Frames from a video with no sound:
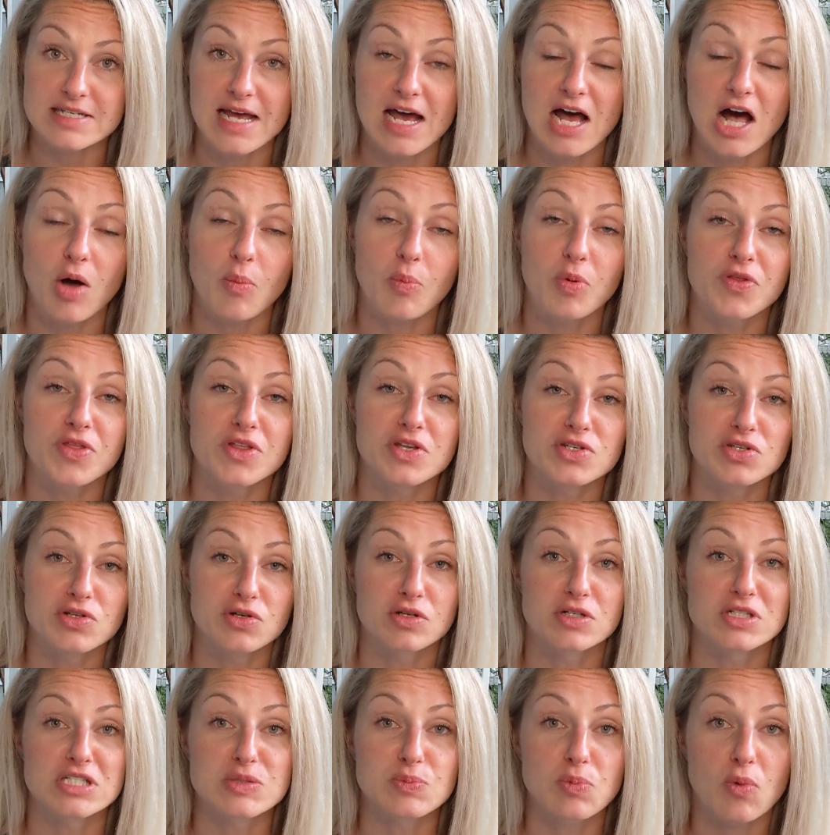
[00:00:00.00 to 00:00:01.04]
to help with
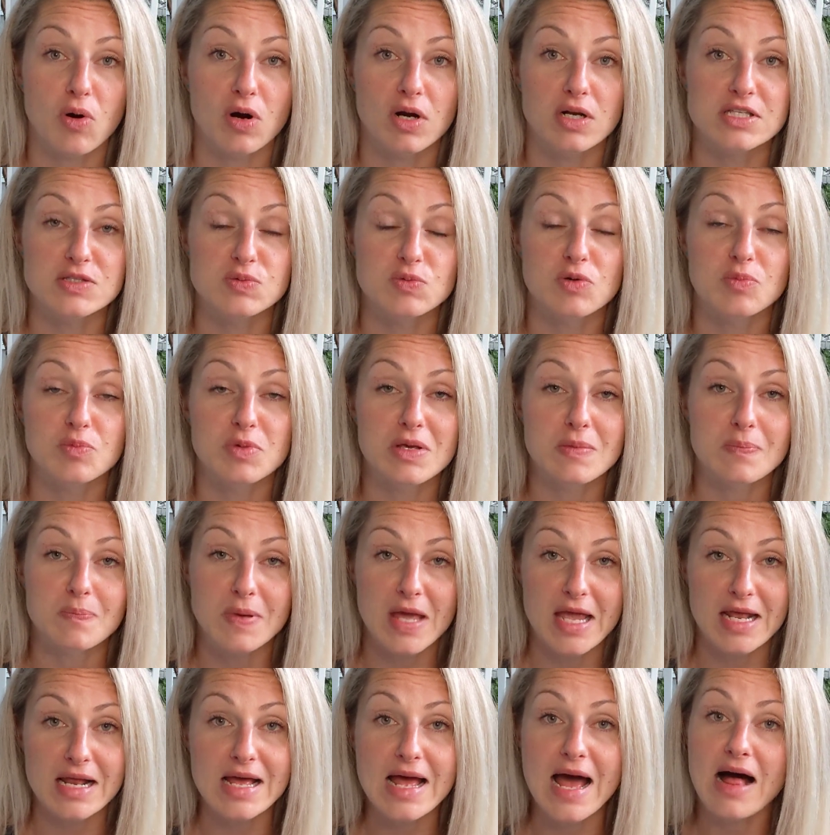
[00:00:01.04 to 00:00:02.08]
endurance sports will be
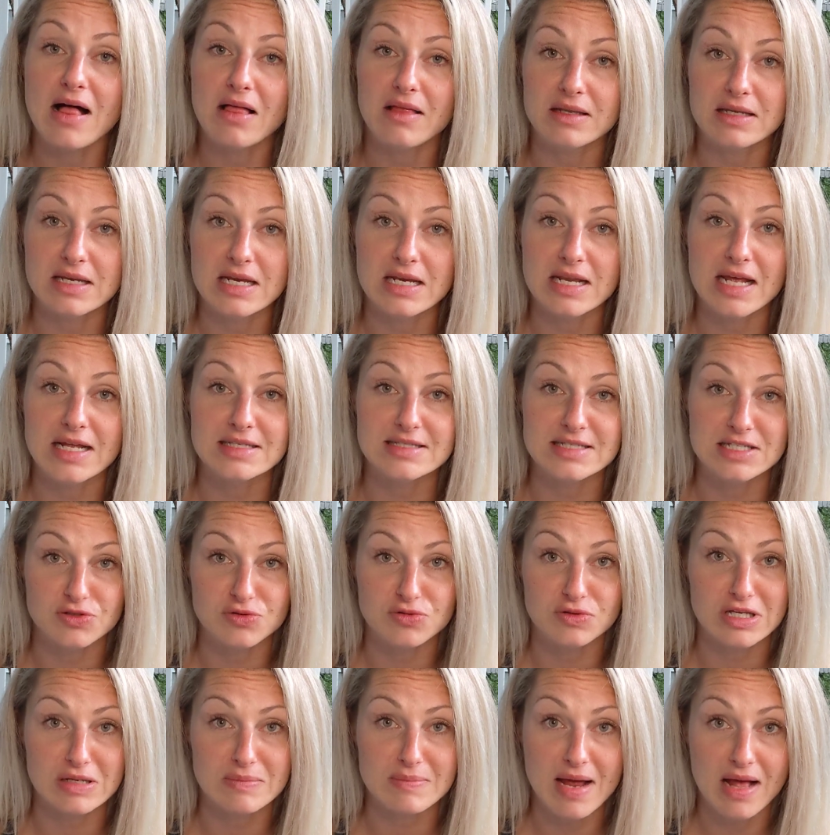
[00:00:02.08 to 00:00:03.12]
beta alanine and
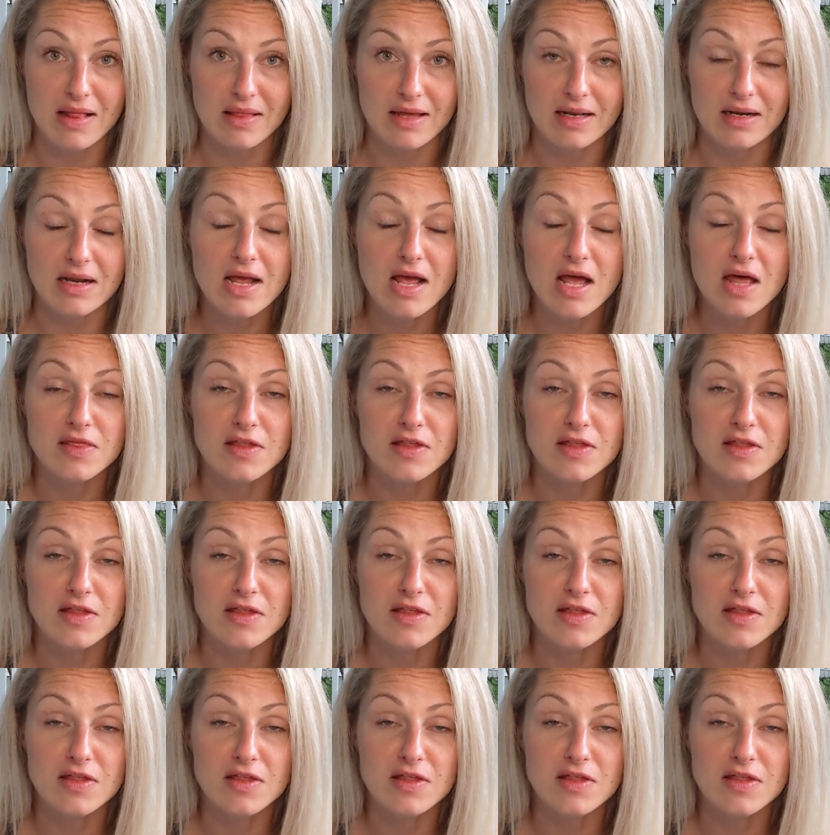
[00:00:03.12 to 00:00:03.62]
citrulline malate.